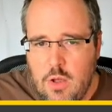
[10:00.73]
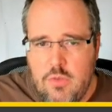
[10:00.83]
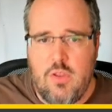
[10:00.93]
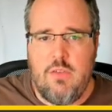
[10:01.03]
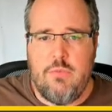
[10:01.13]

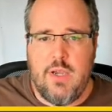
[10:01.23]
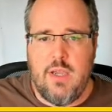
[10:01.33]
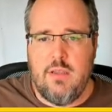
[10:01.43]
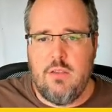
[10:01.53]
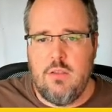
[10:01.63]
Also,
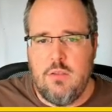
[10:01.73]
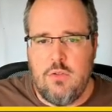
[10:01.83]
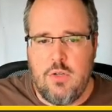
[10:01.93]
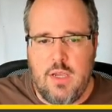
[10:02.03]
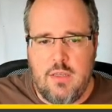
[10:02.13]
FYI,
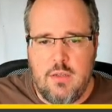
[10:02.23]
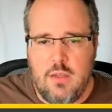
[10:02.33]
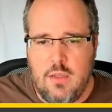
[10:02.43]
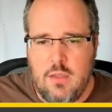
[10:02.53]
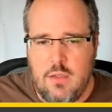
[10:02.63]
tonight
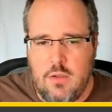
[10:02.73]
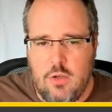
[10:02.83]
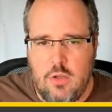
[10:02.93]
uh,